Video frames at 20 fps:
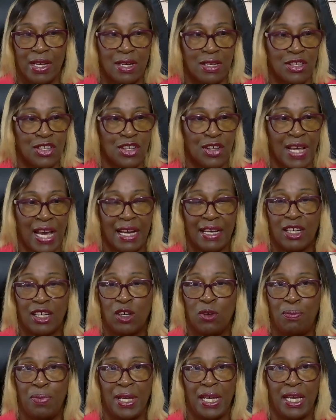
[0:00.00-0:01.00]
So that
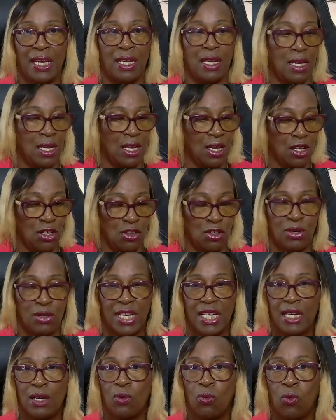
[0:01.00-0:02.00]
could be
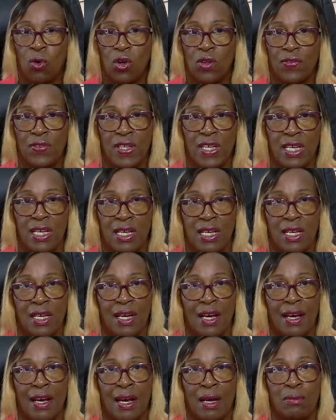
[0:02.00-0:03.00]
looking at what the
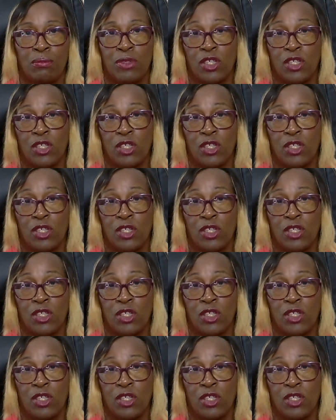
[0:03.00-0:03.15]
um,